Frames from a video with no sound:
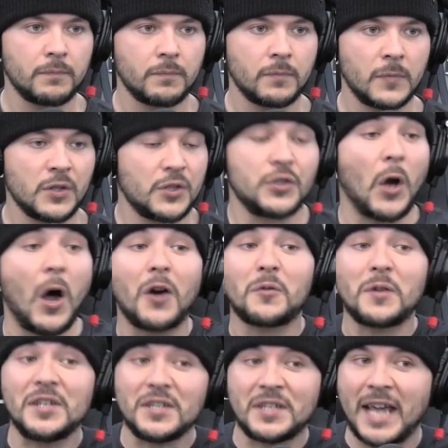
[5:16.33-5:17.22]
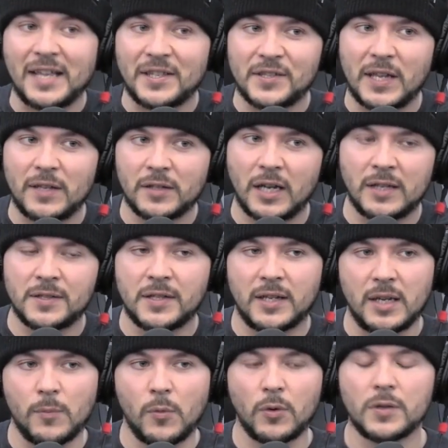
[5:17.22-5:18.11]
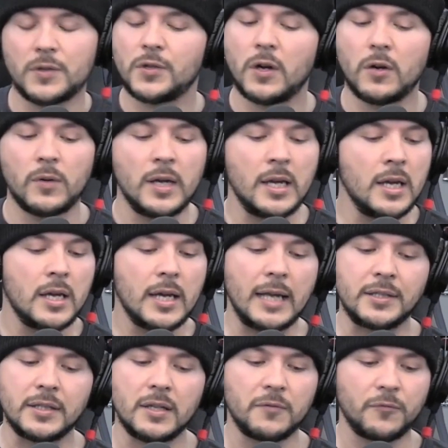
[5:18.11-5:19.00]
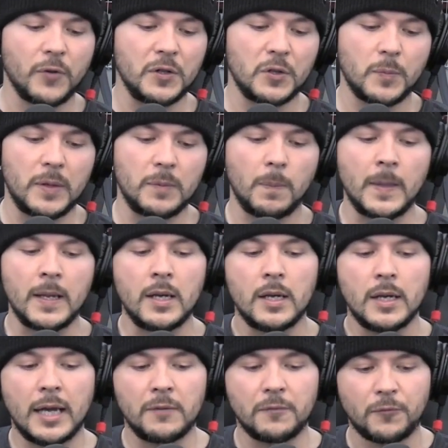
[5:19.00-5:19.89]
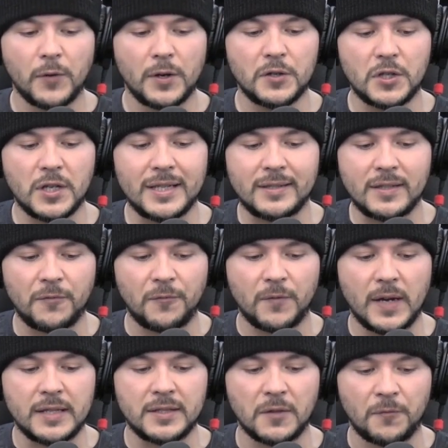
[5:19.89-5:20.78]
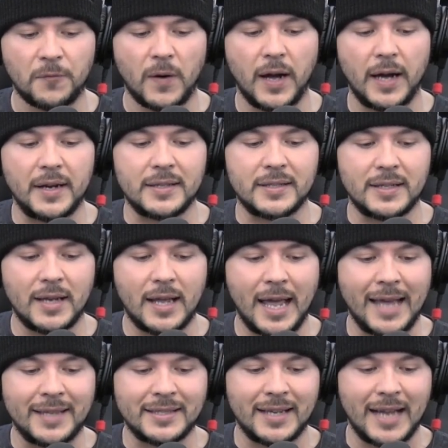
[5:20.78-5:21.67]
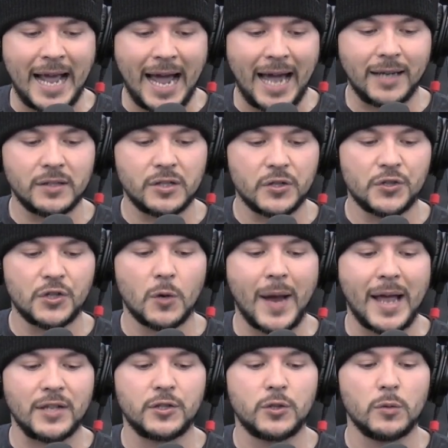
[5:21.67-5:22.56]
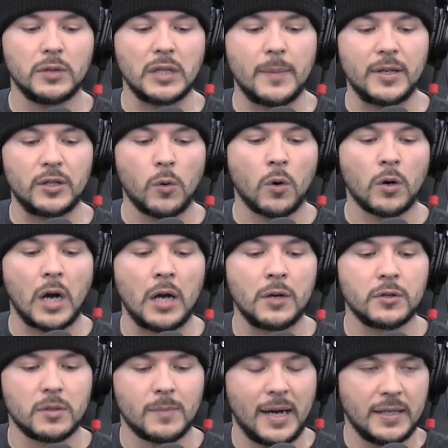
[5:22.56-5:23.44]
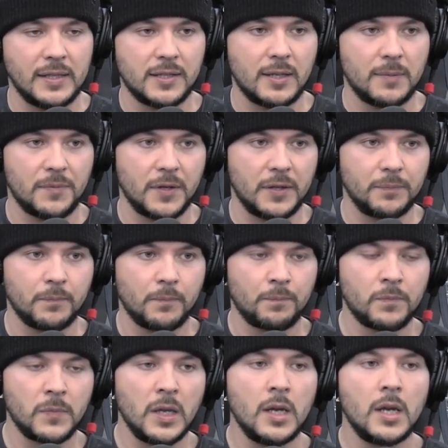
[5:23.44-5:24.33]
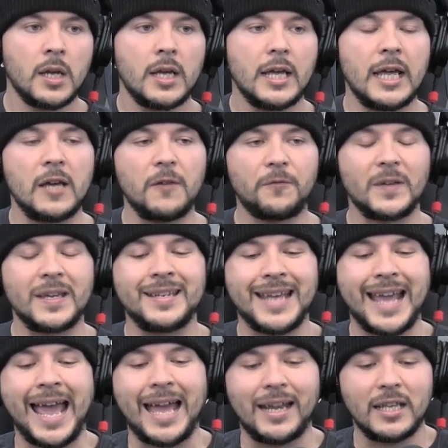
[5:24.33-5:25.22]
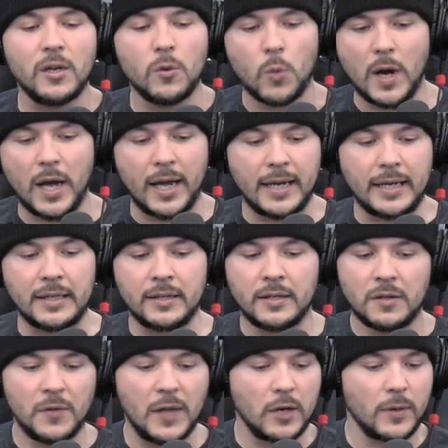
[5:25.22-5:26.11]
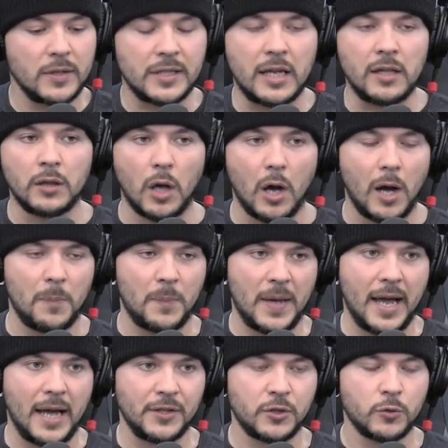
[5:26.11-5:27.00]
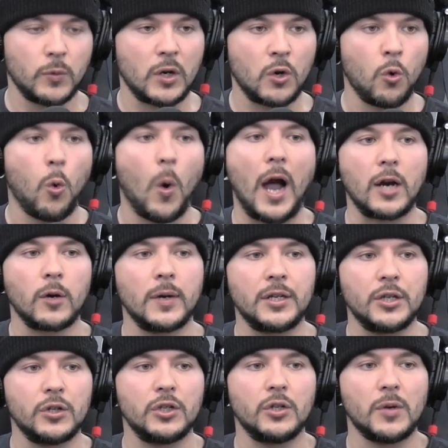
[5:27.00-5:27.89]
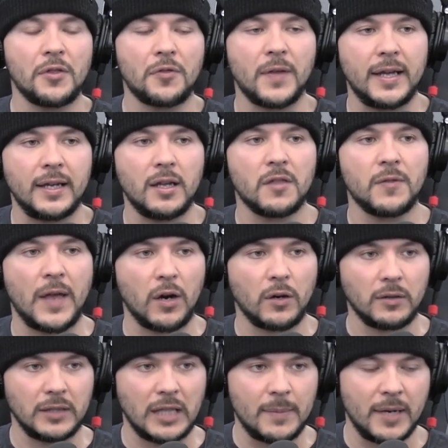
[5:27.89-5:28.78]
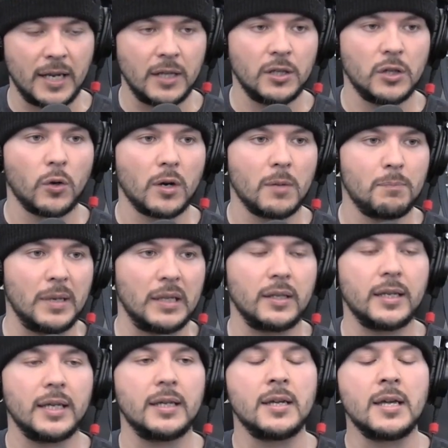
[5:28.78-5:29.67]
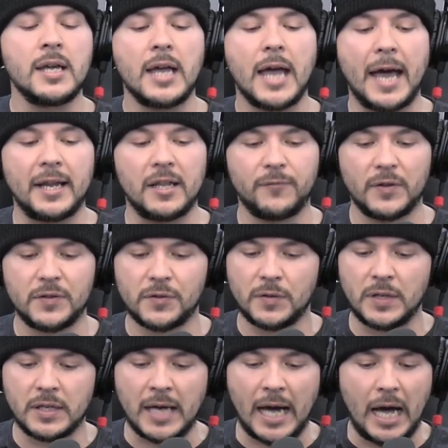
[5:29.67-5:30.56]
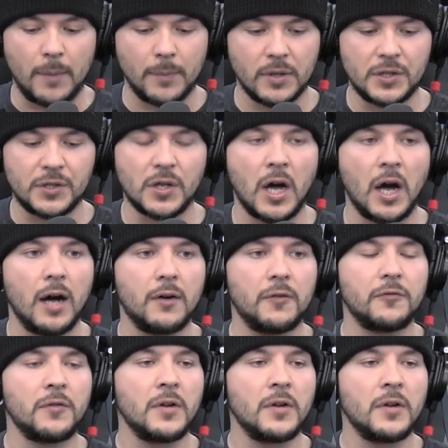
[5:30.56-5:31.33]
Sorry, you can't sell guns anymore. So it's an infringement. Infringement is, def- is defined as an, as an act so as to limit or undermine something. If in any way there is a law passed requiring you to do a thing, they are limiting your ability. And if it's the commerce of,